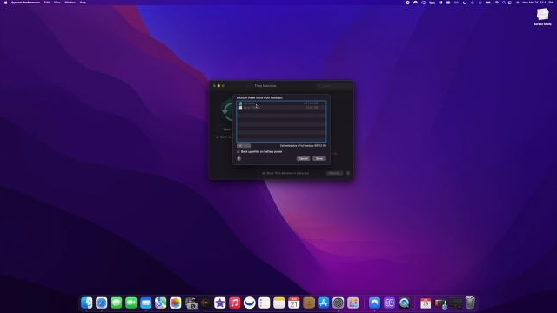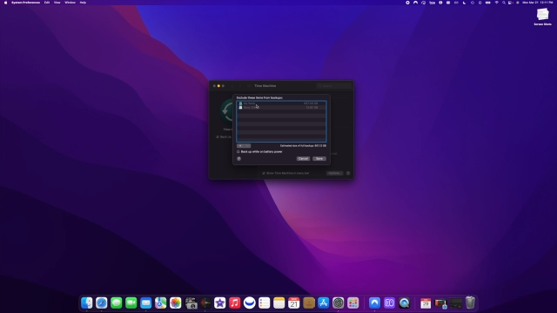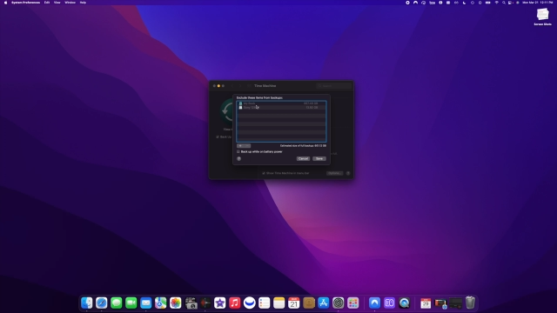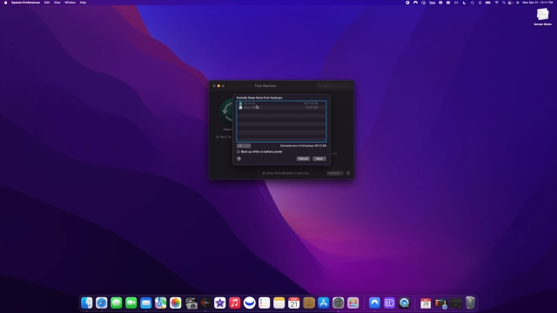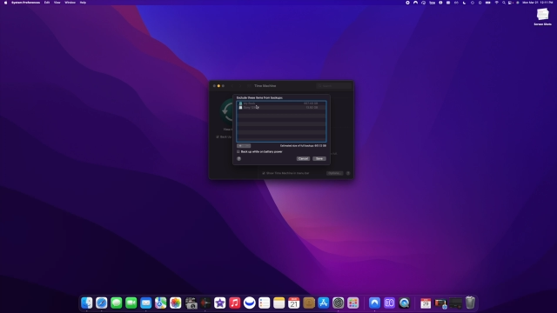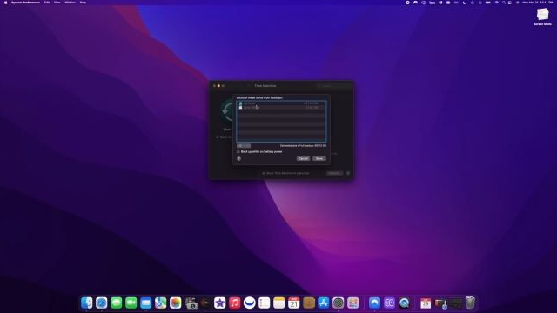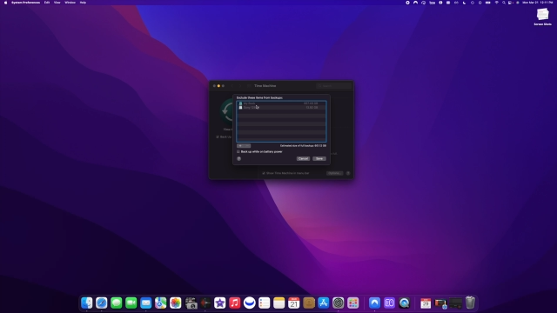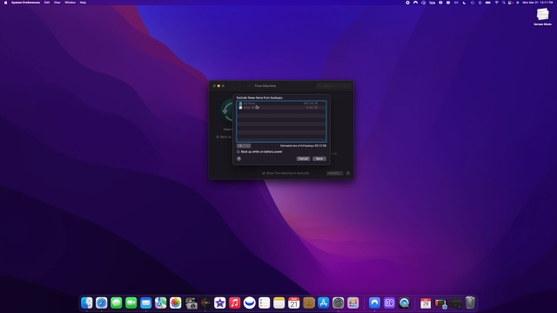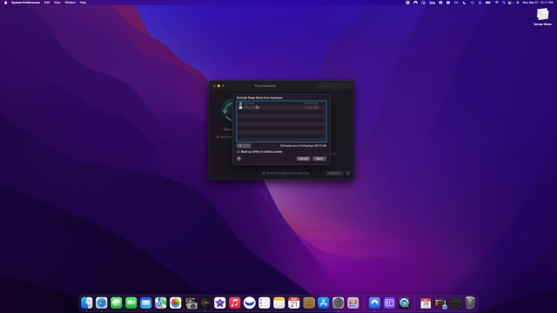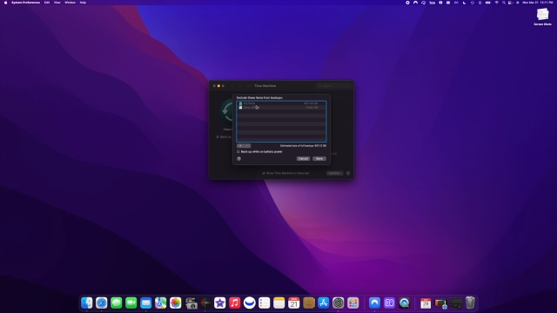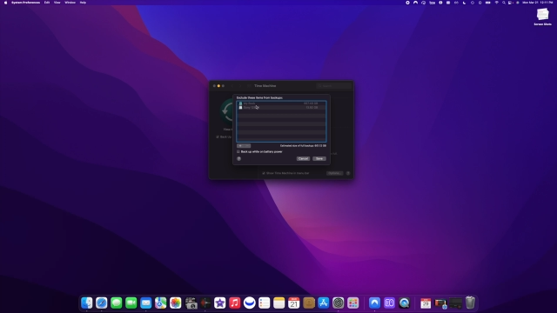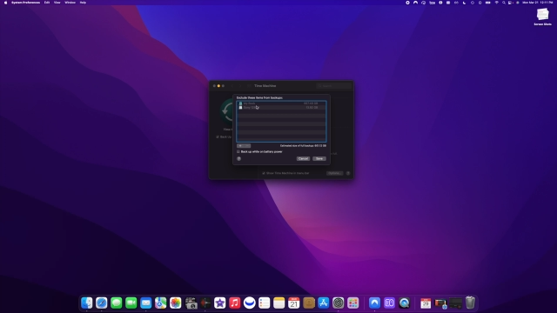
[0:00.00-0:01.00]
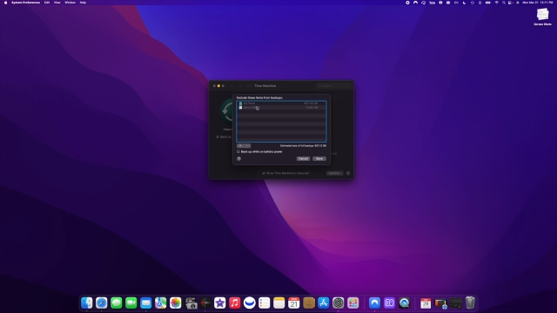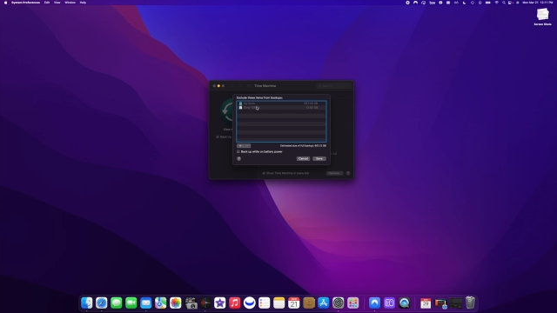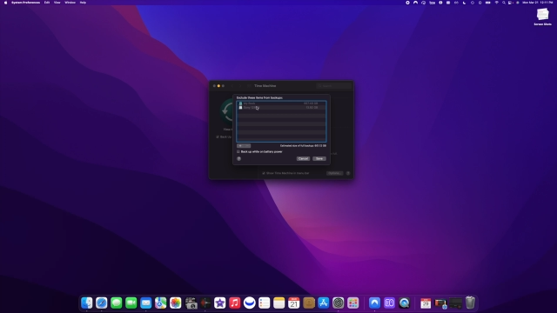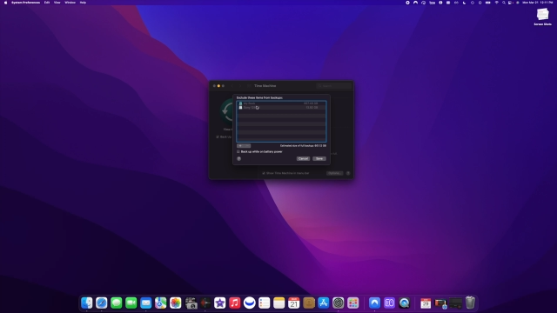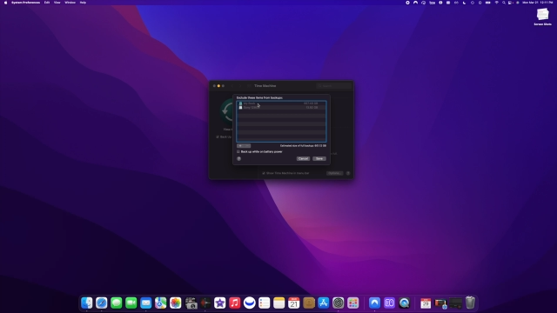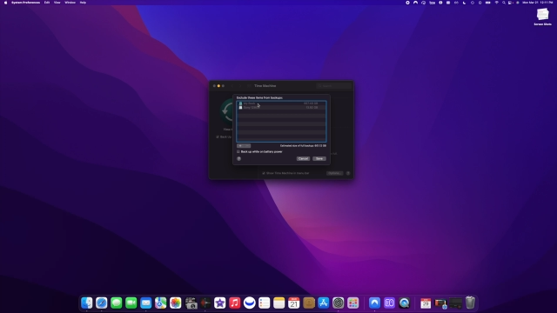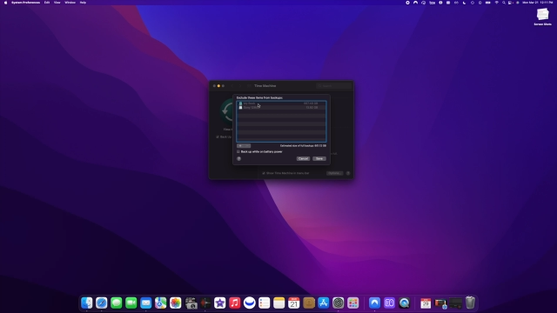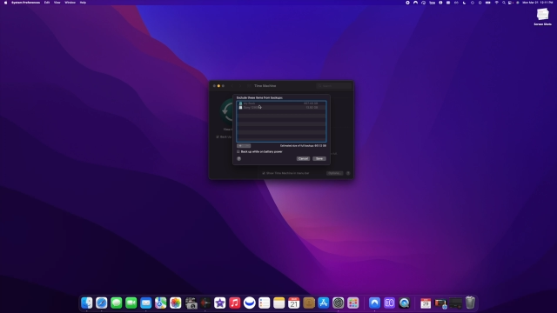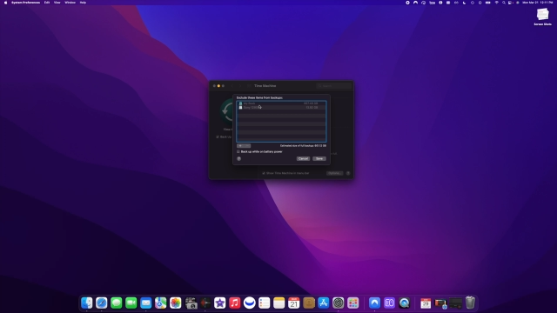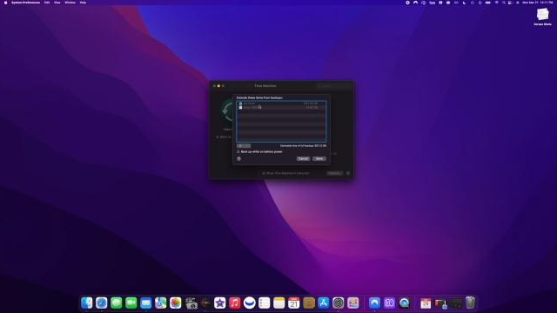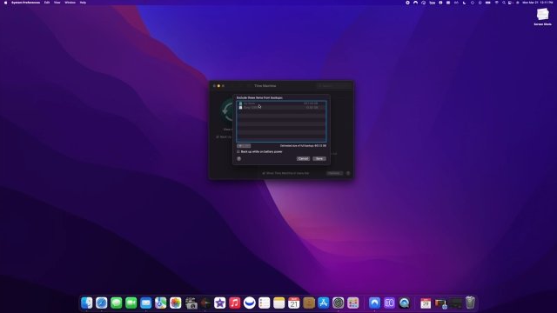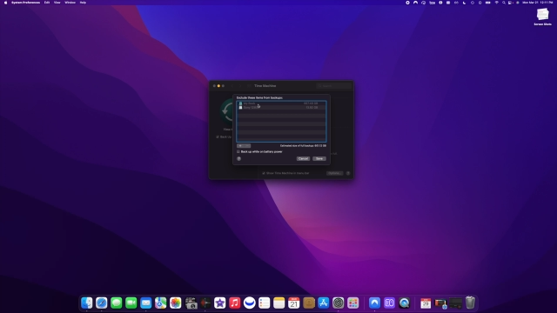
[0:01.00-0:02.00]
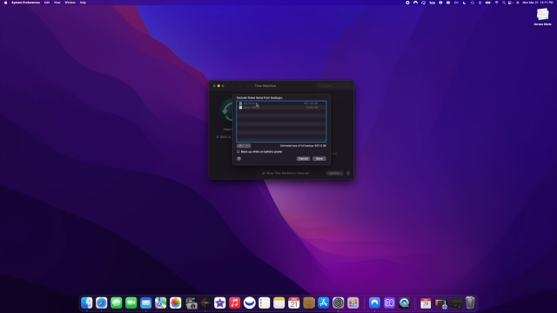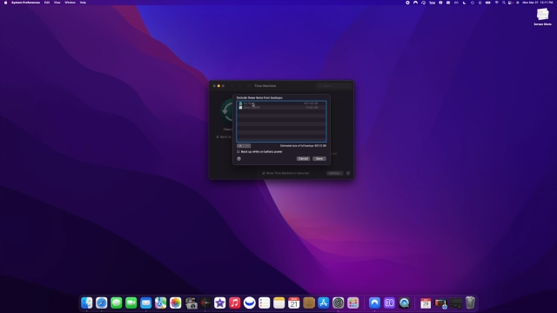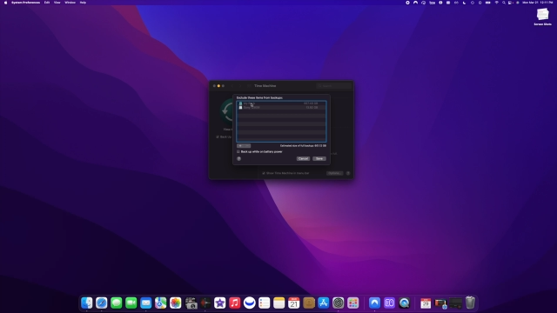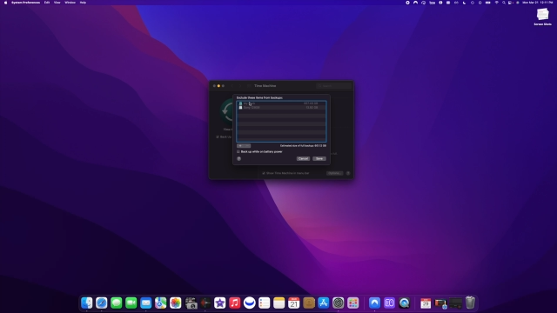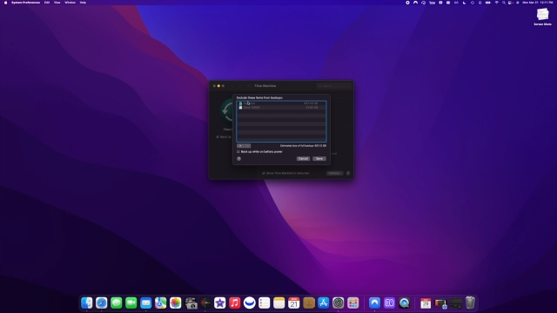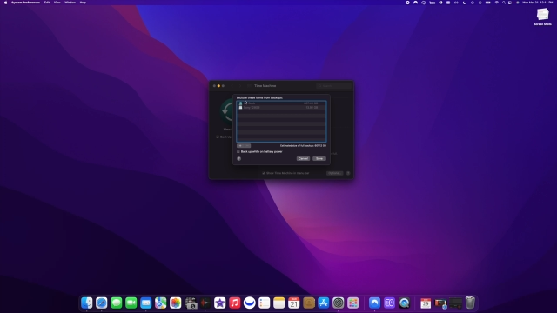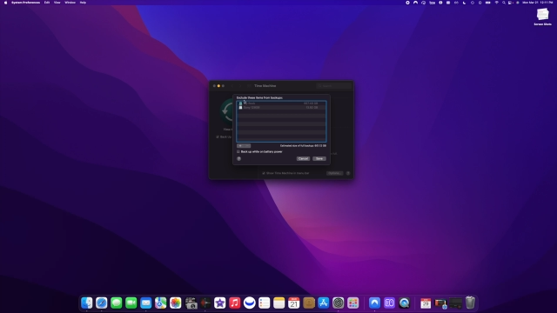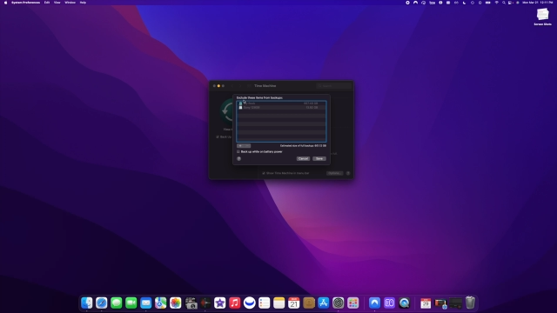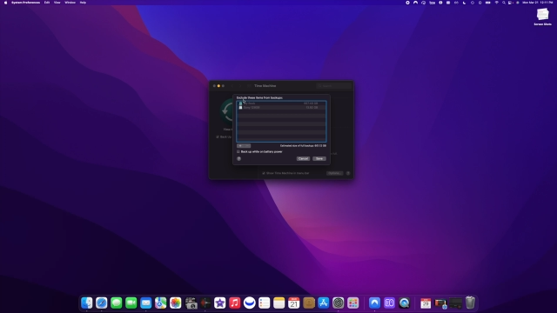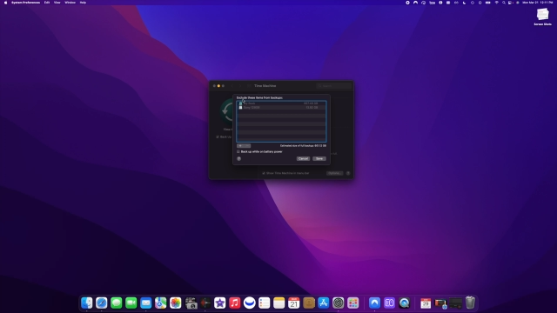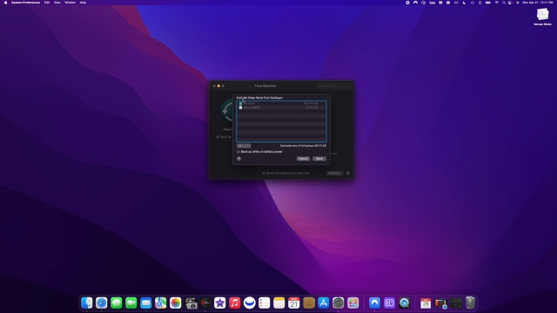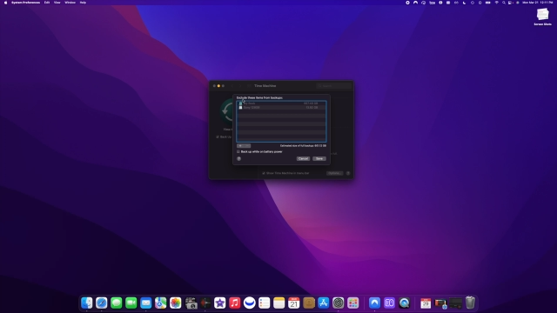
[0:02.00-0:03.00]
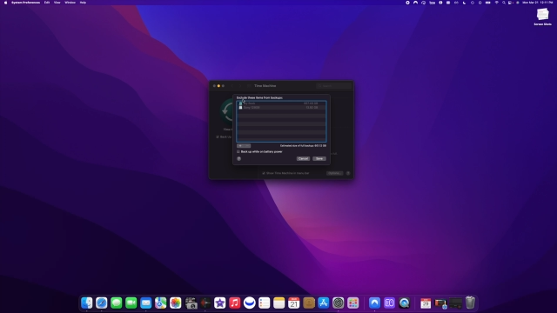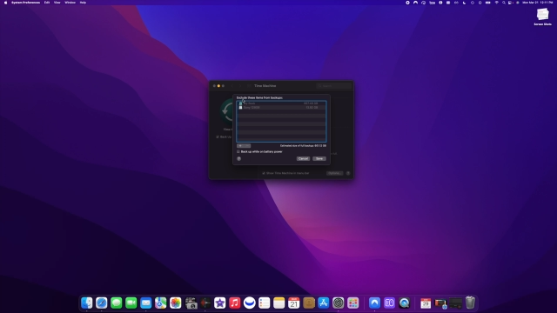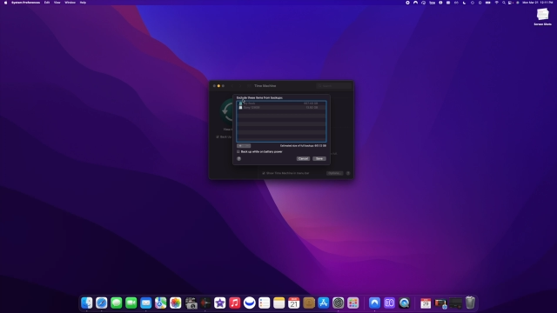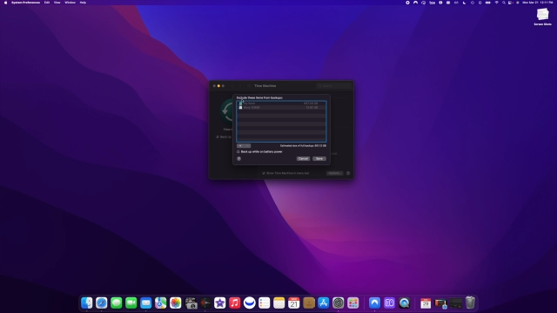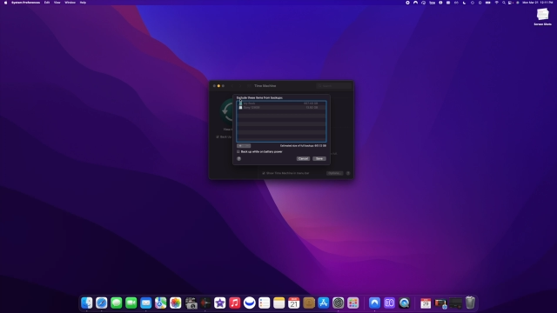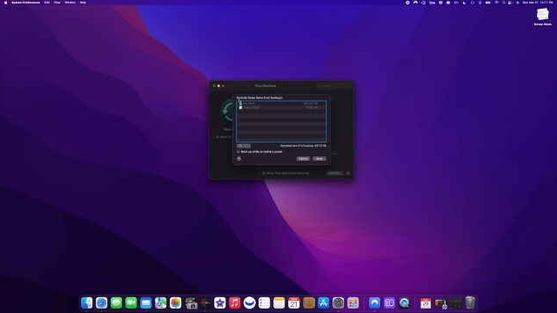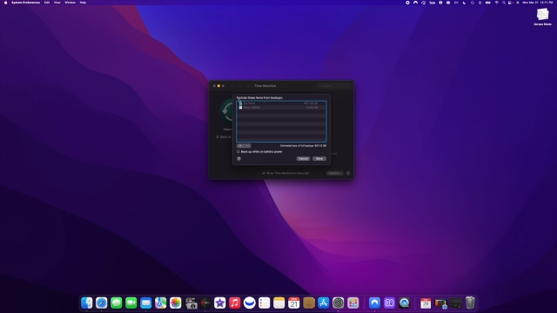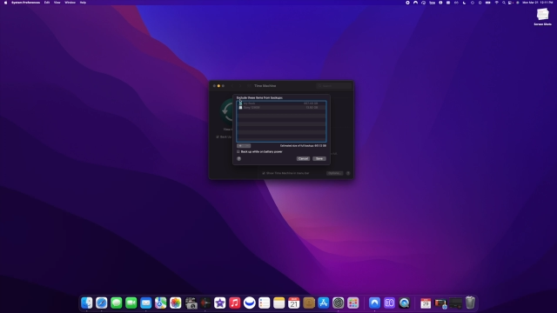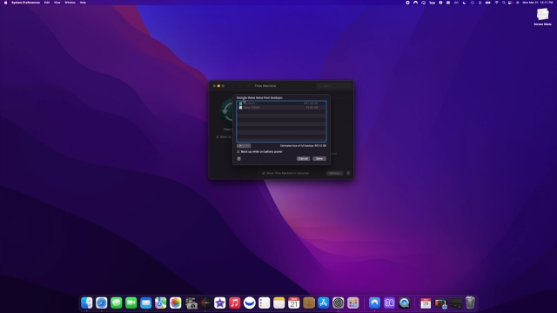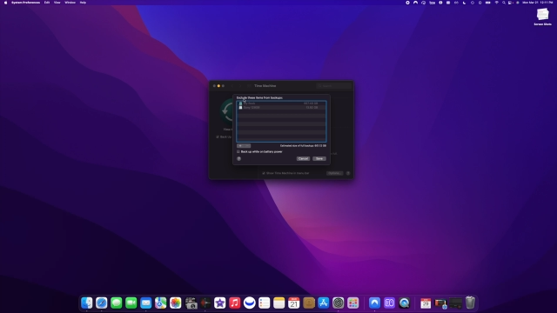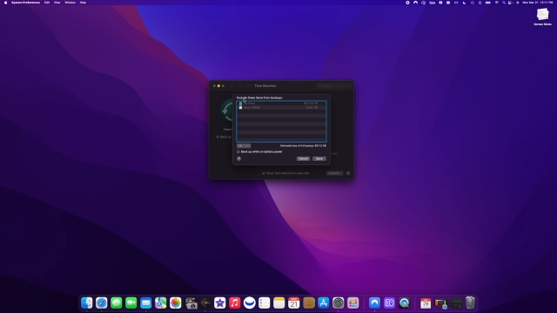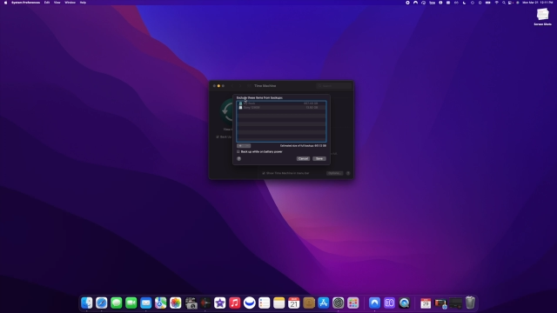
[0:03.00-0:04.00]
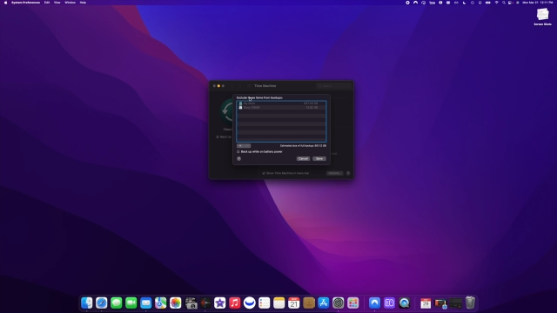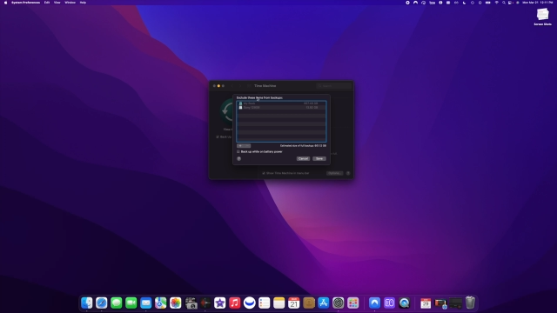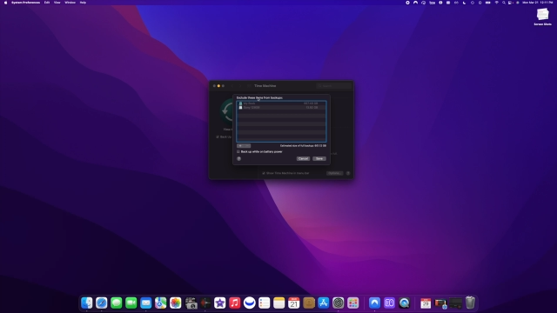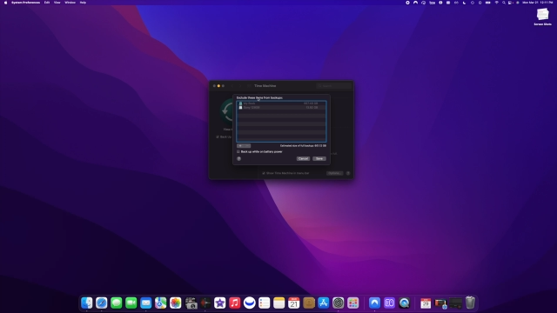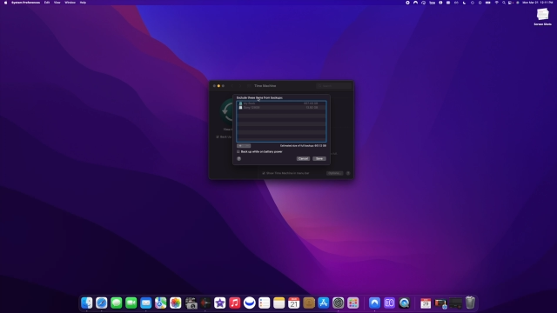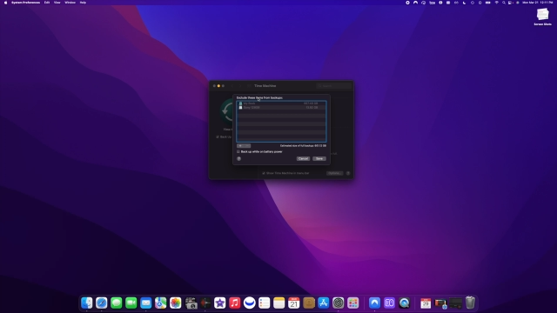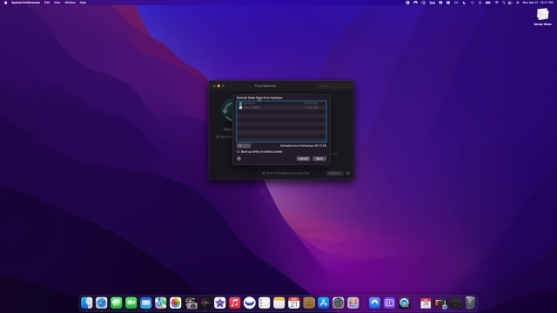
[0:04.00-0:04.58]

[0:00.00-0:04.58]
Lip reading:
No face is visible, so there are no lips to read.